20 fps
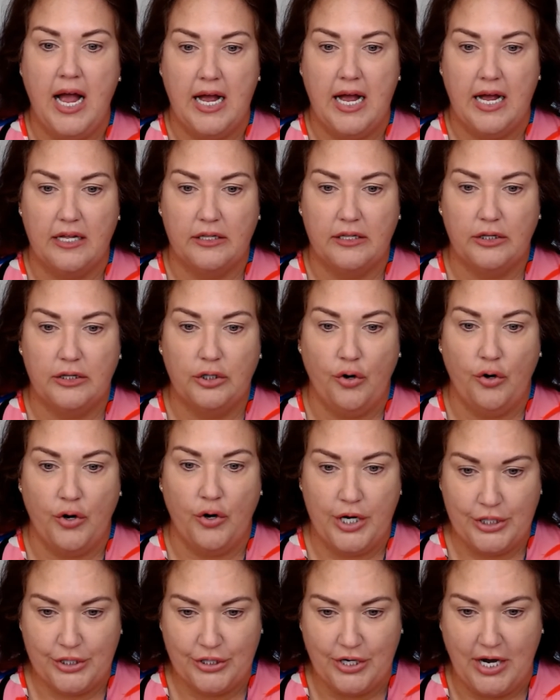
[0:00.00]
Lori
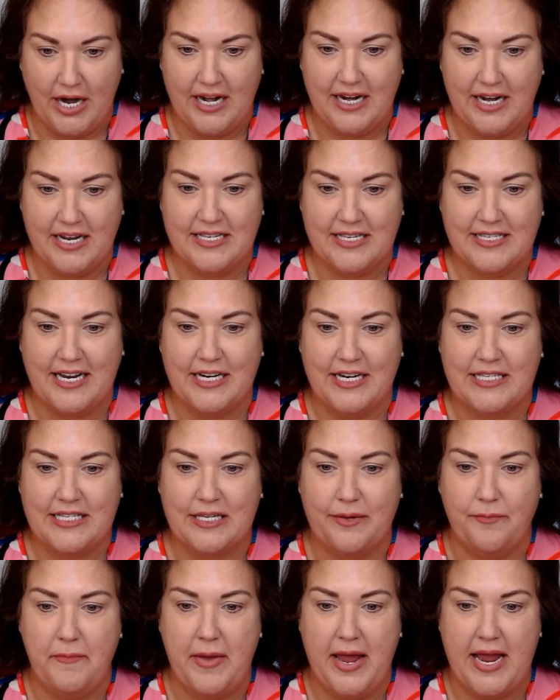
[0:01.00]
tried it and said, it's
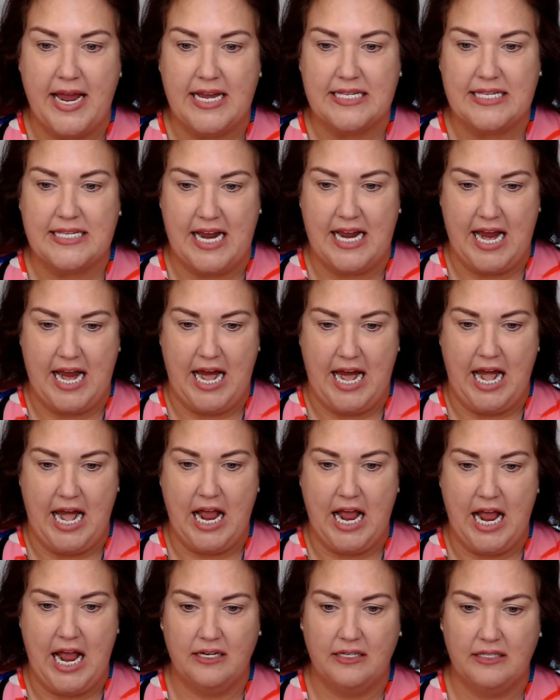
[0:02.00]
amazing.
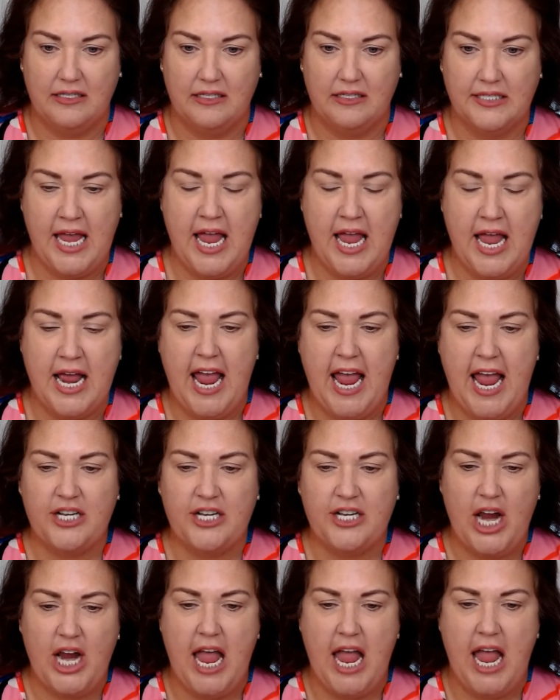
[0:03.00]
Skincare
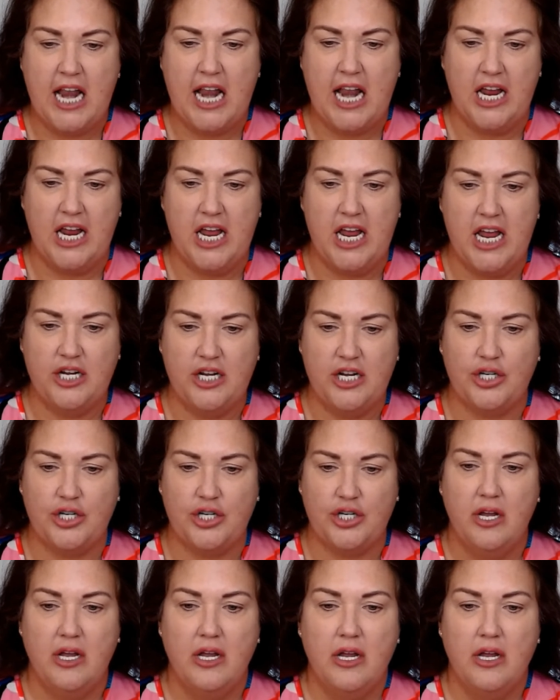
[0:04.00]
challenge.
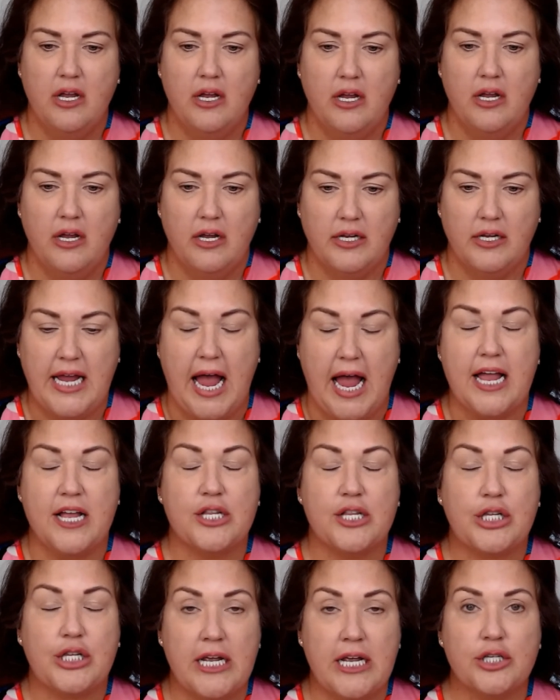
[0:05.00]
Yeah, it
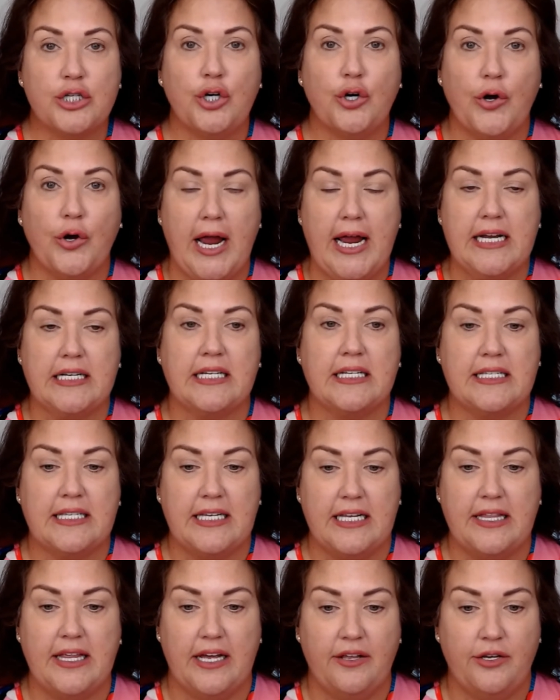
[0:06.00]
is great to see
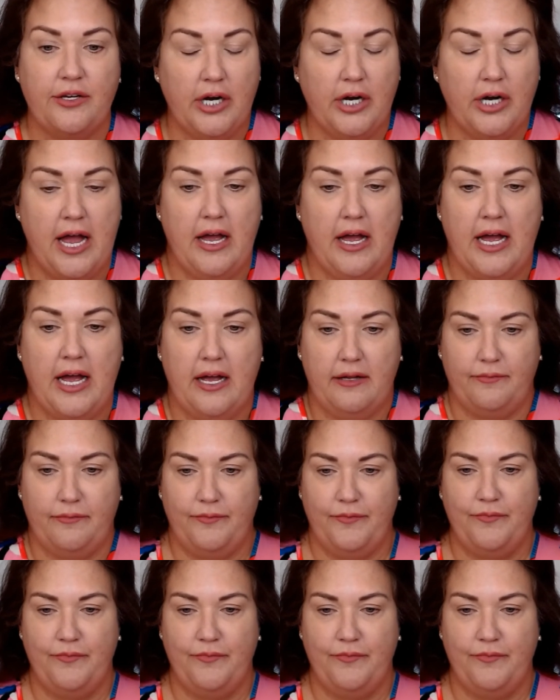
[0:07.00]
that.